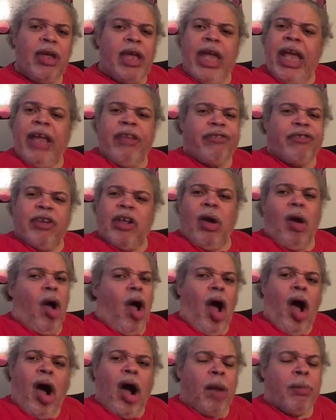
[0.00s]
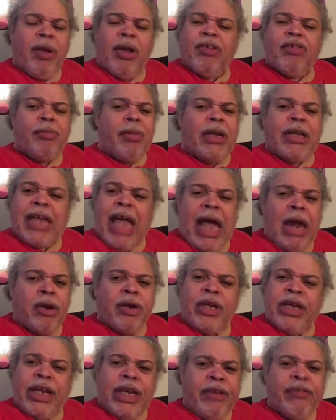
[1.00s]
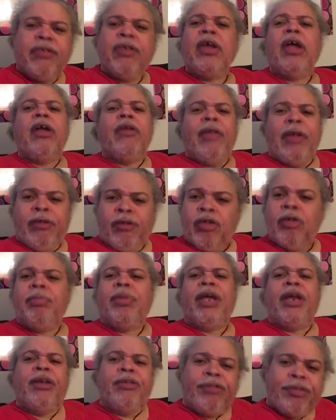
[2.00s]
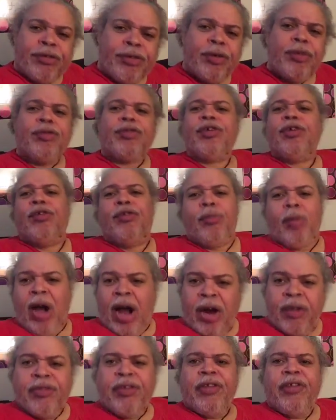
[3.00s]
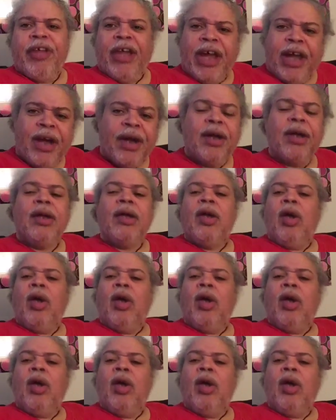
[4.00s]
It's still hard because mentality is they should be in institutions. Why aren't they there?